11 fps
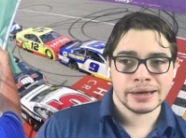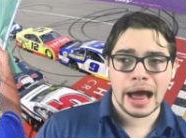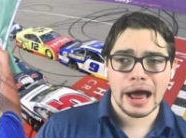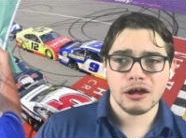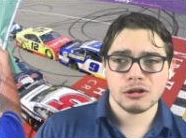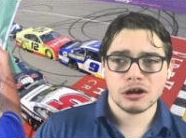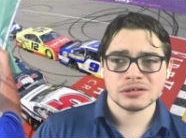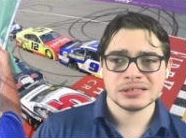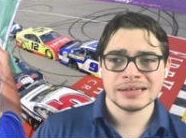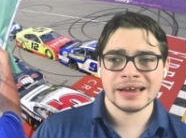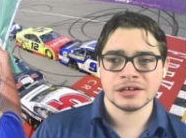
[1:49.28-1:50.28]
Kyle
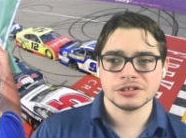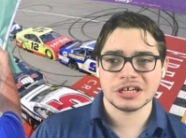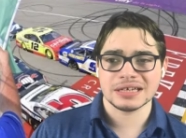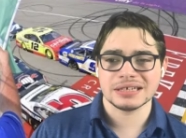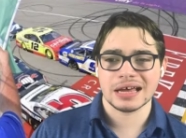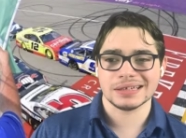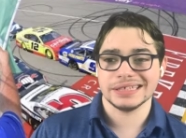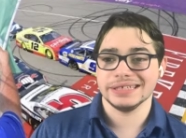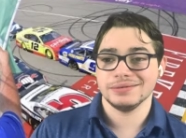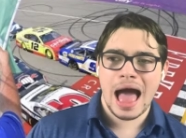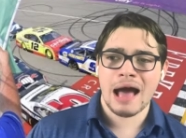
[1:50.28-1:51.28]
Larson and Chase
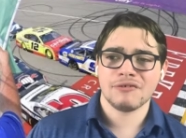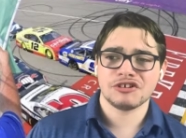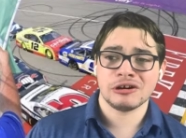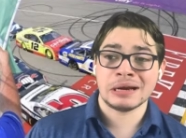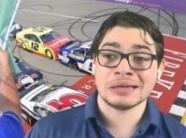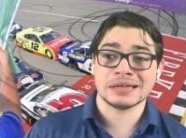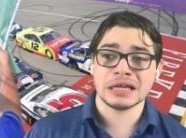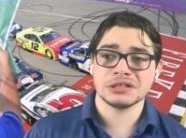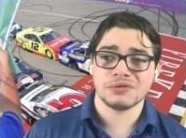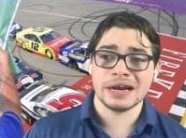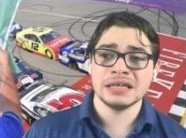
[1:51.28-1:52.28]
Elliott, after an
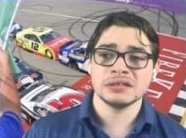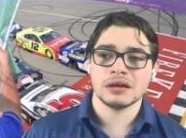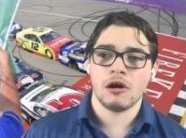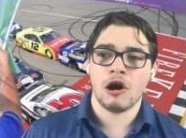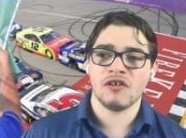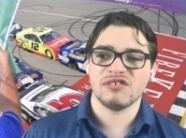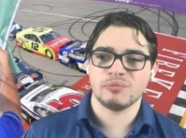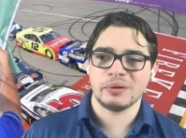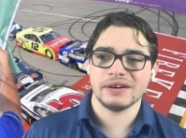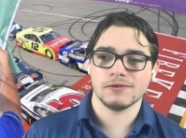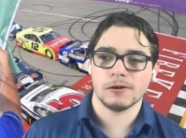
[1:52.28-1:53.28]
intense race off of
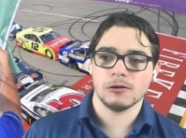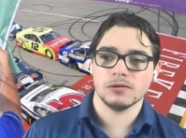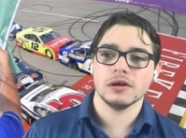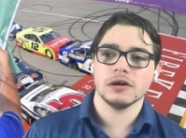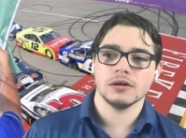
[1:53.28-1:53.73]
pit road.